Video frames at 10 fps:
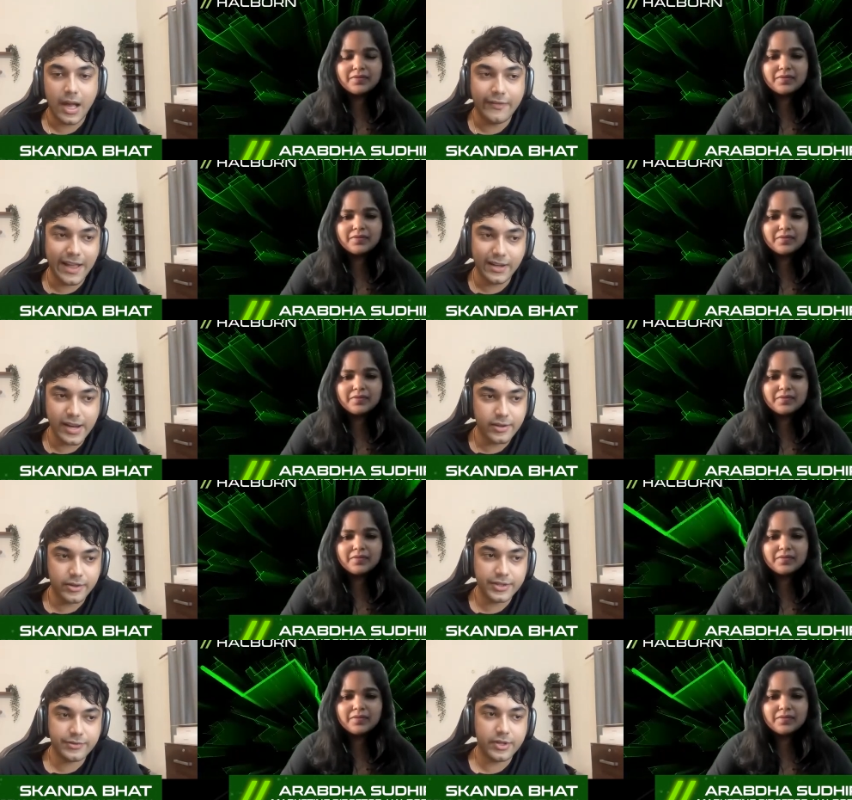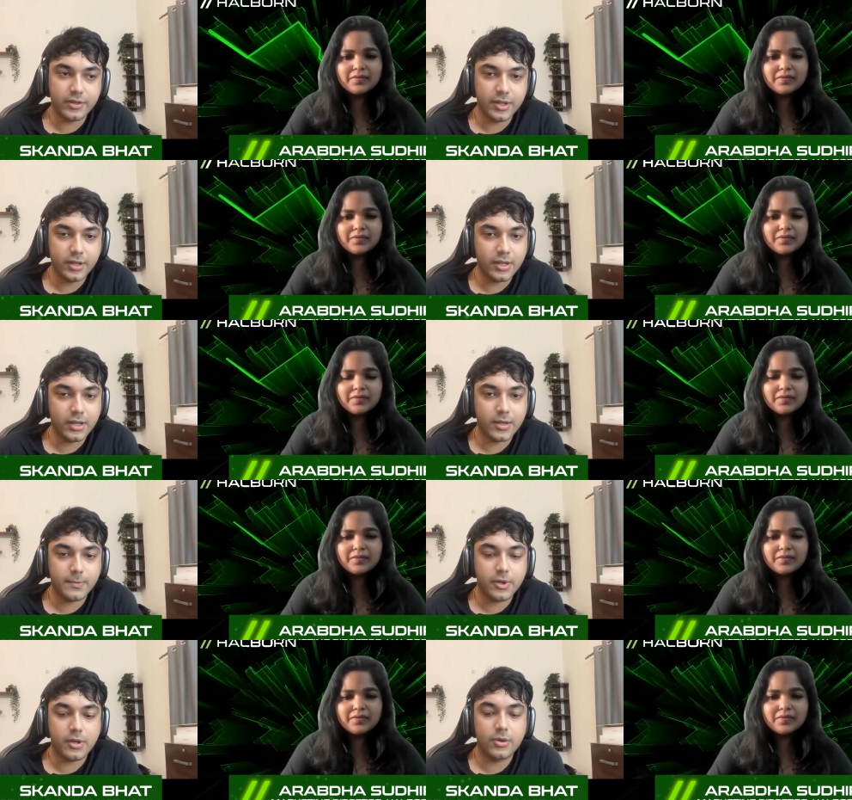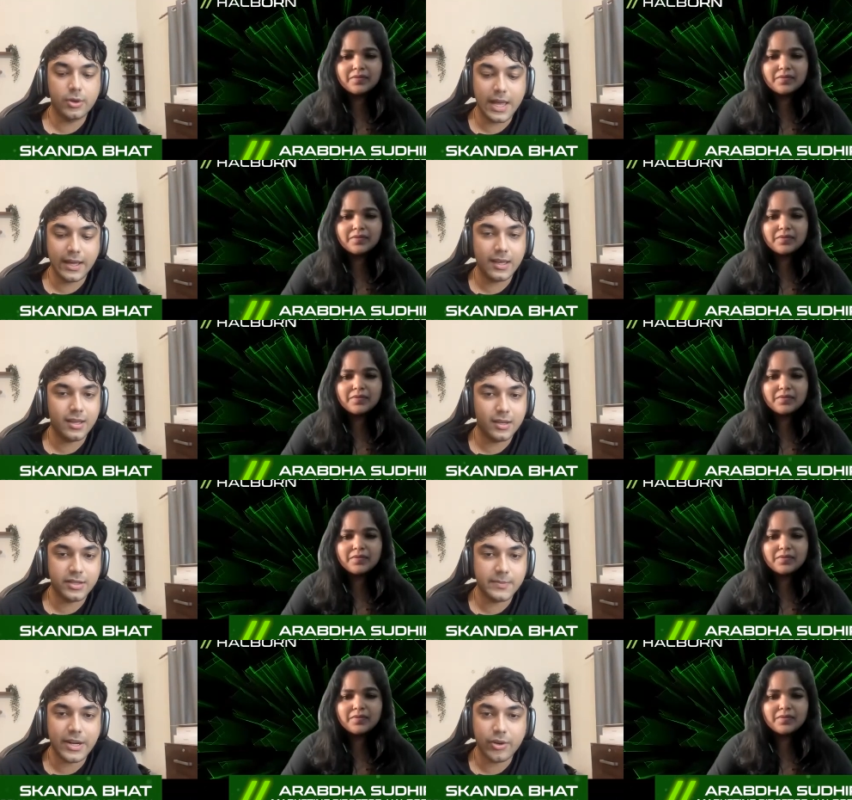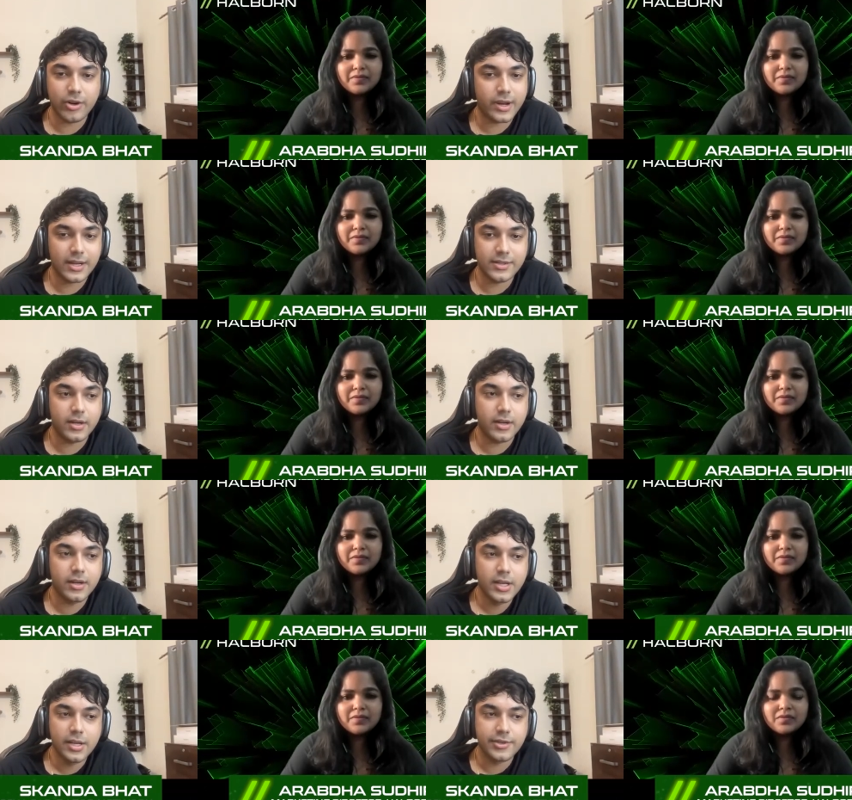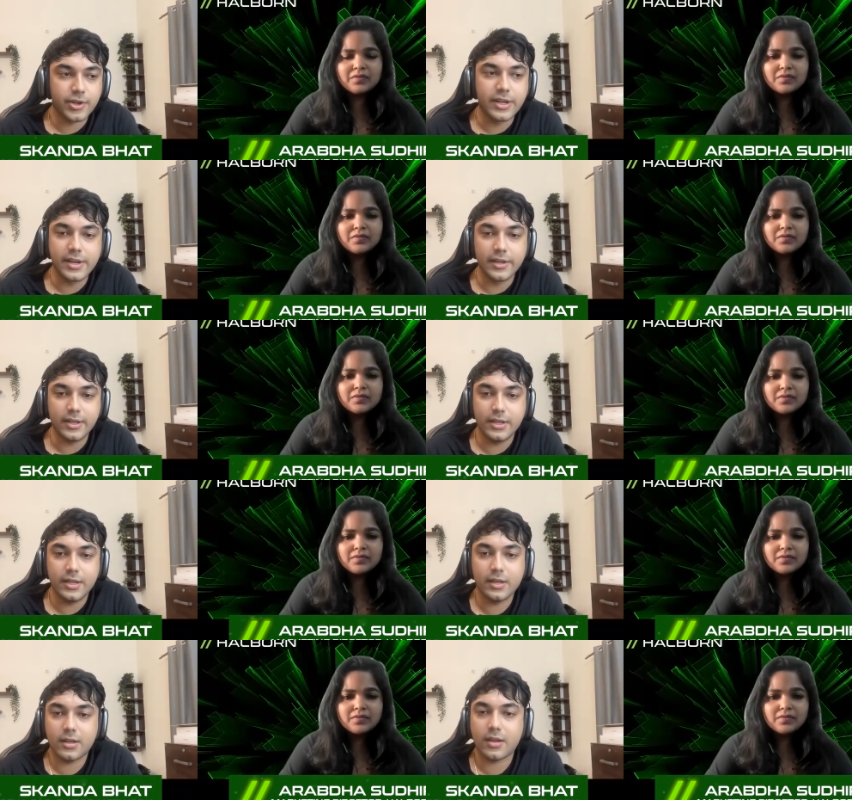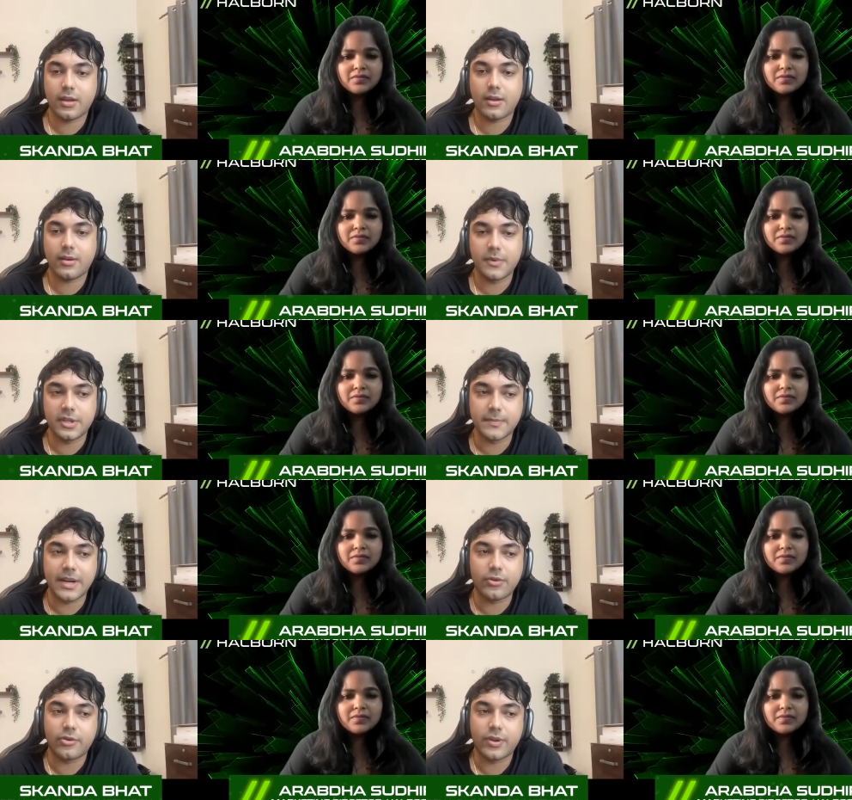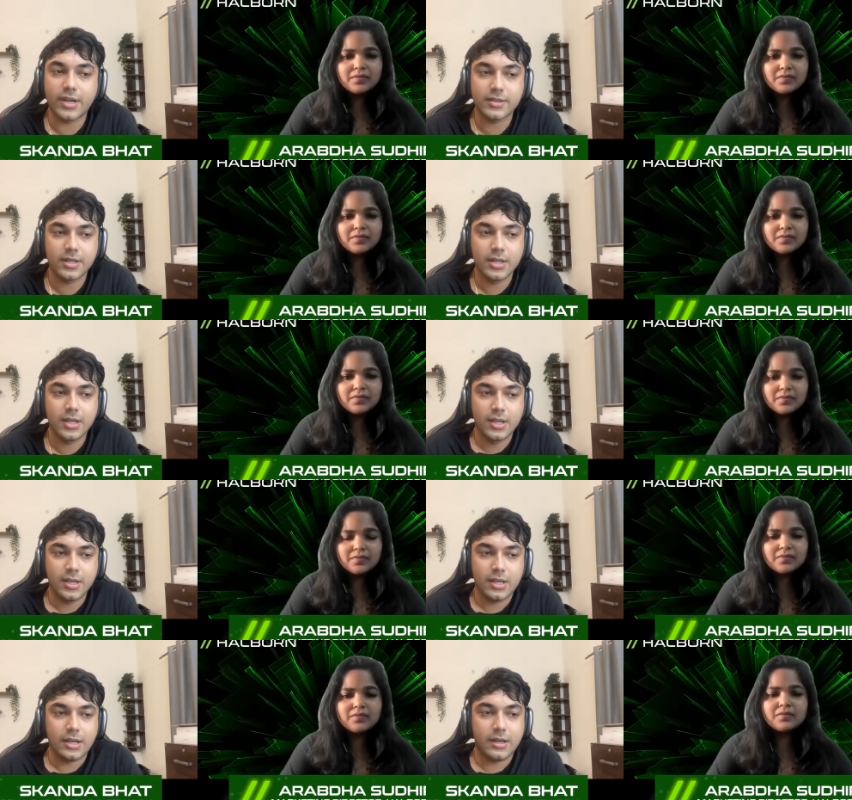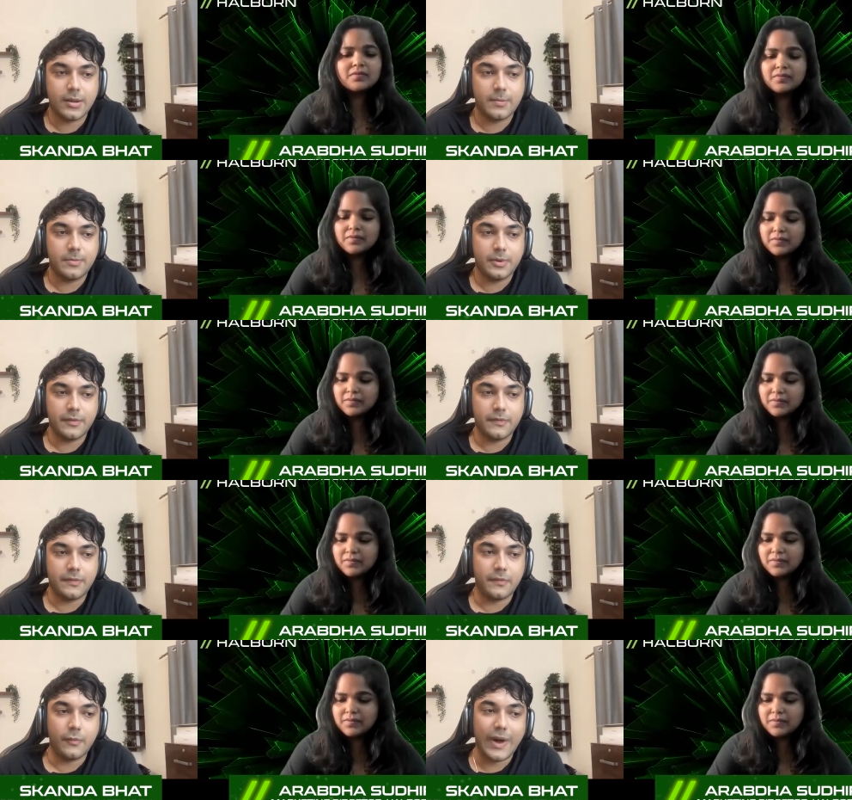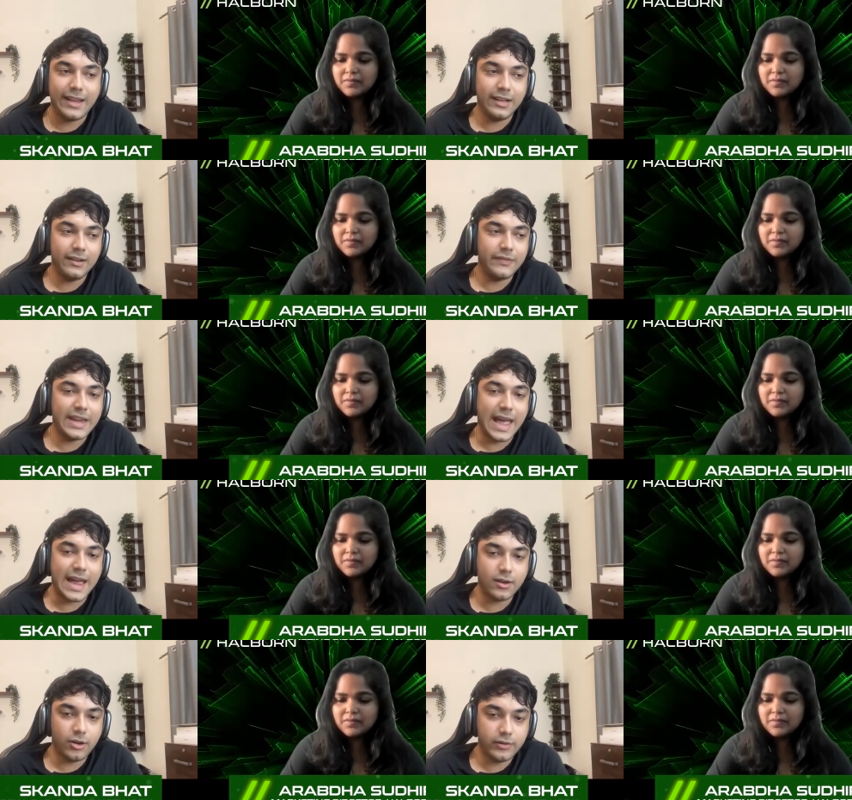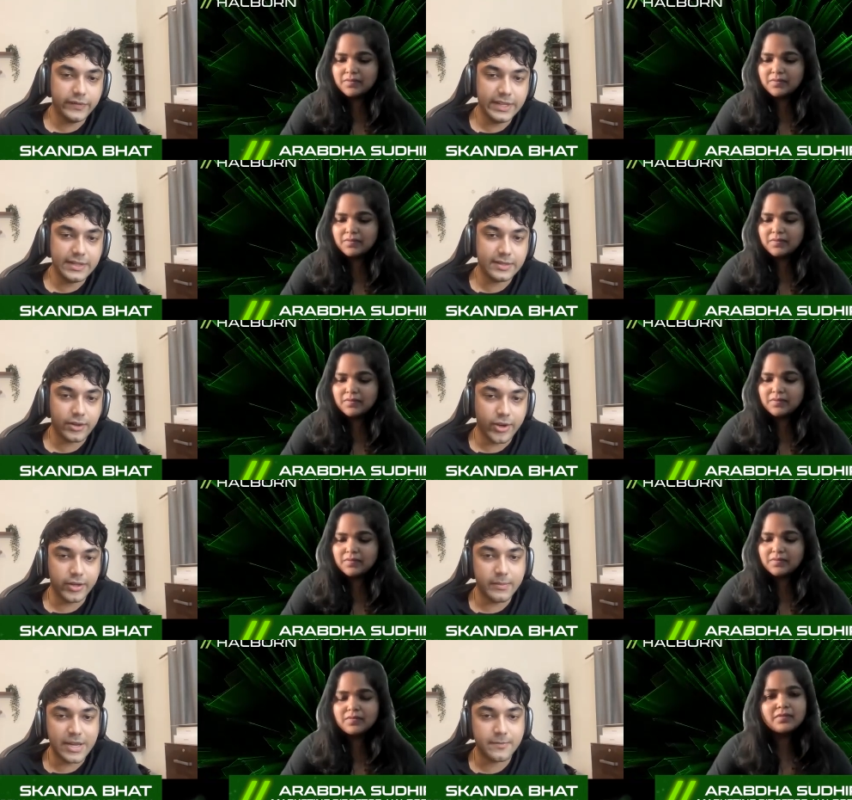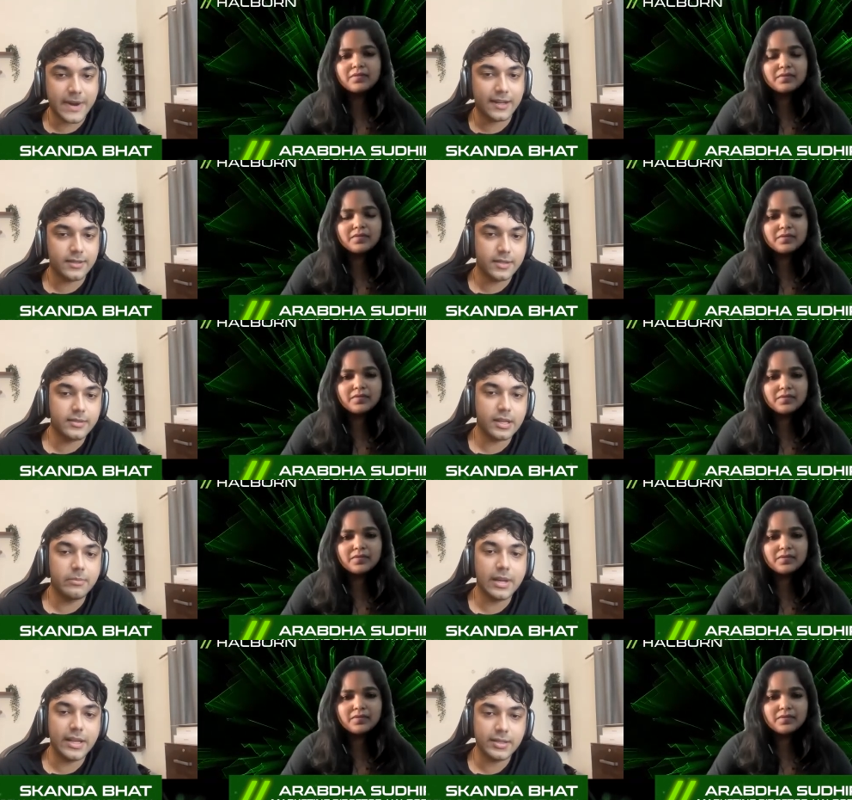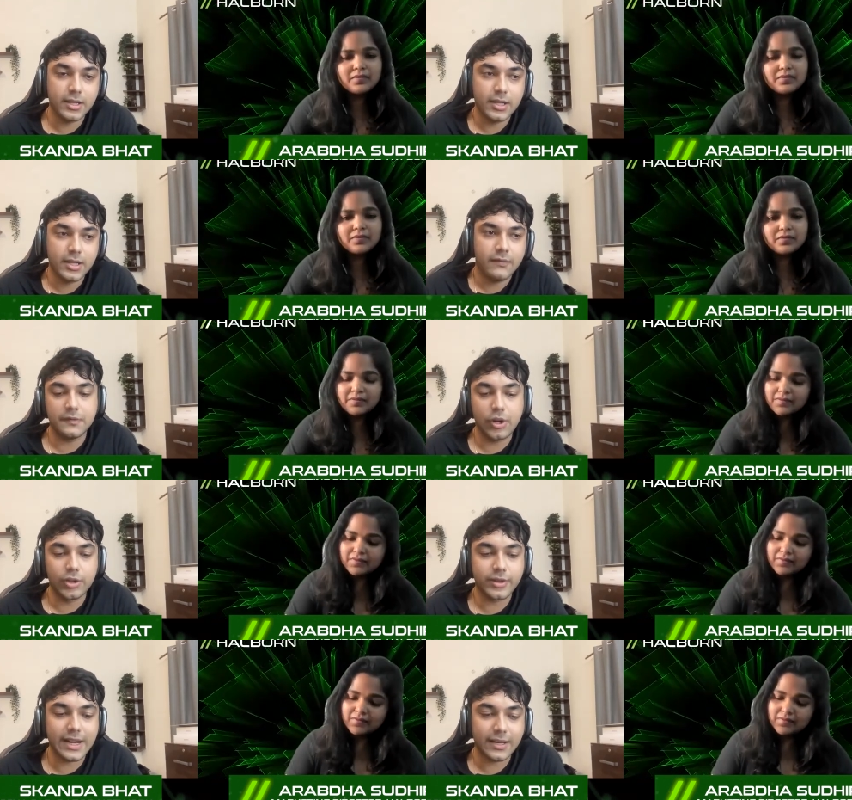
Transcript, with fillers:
Speaker 1: Our validator is written in uh, Golang, and our smart contracts are Solidity uh, smart contracts. Uh, while we had all of these security best practices in place, we also